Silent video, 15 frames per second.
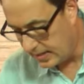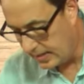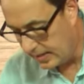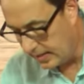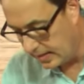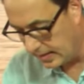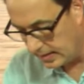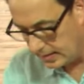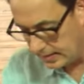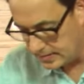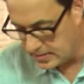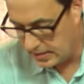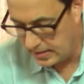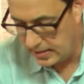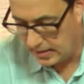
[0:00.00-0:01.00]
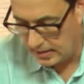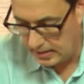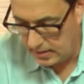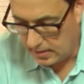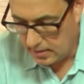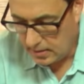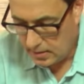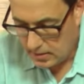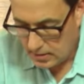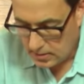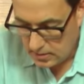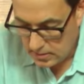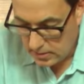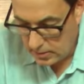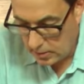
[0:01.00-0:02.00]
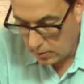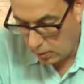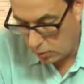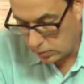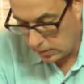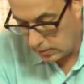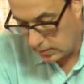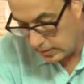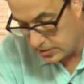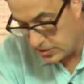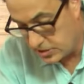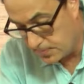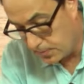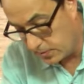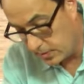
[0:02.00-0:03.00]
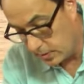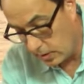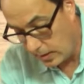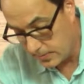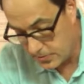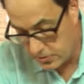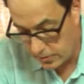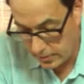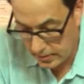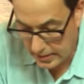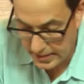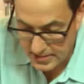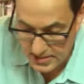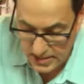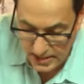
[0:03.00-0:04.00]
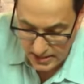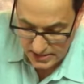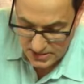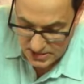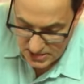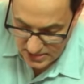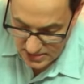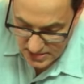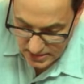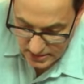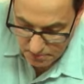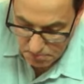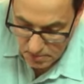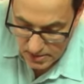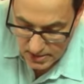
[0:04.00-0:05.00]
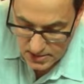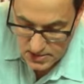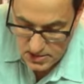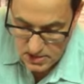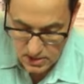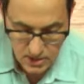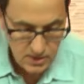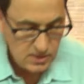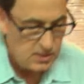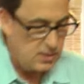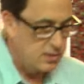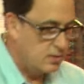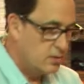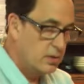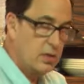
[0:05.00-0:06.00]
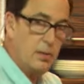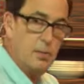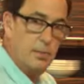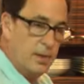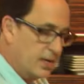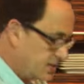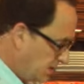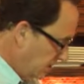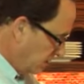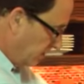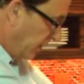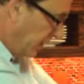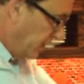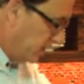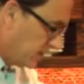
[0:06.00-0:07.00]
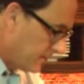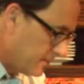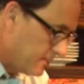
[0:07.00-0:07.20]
a, oh, hold on. Let's just put the lobster in. It's a seasoning mix. Come on, Maxie. Ready?